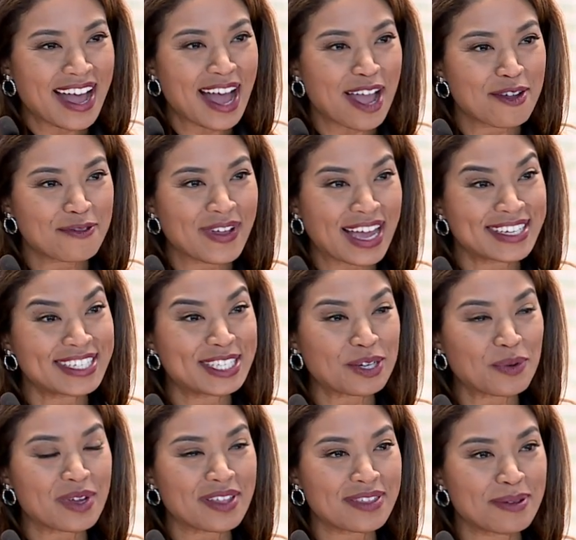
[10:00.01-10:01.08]
I've had to
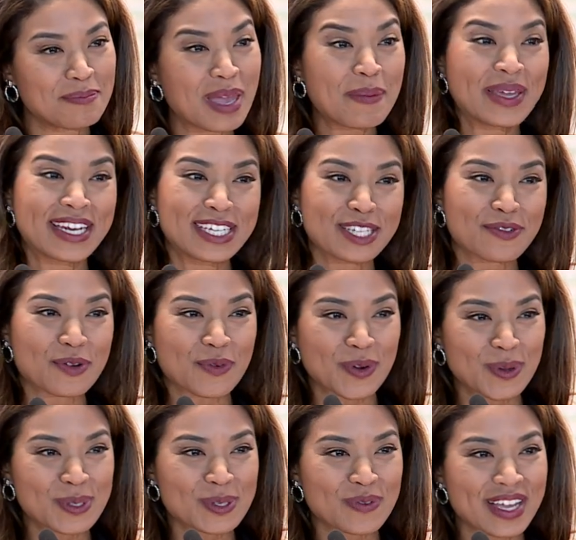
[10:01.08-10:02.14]
deal with, maybe in a different
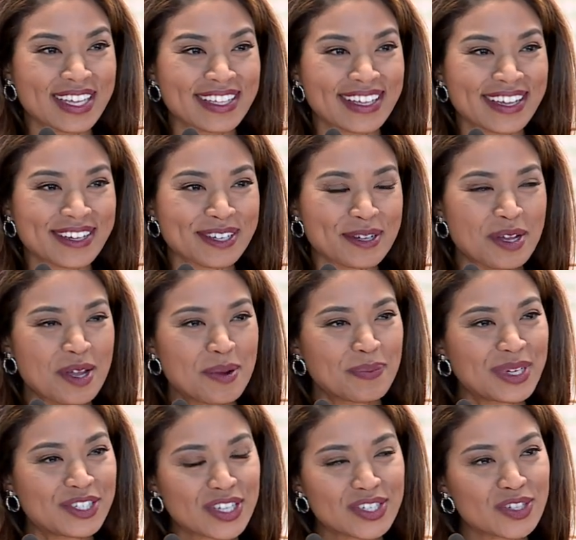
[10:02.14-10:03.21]
role as a regulator,
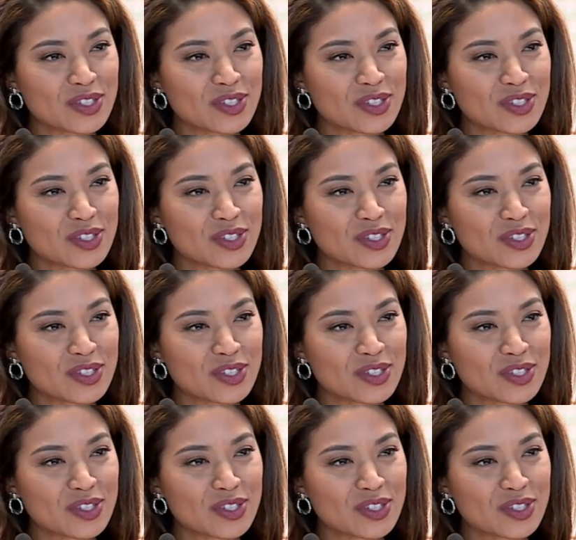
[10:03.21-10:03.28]
but just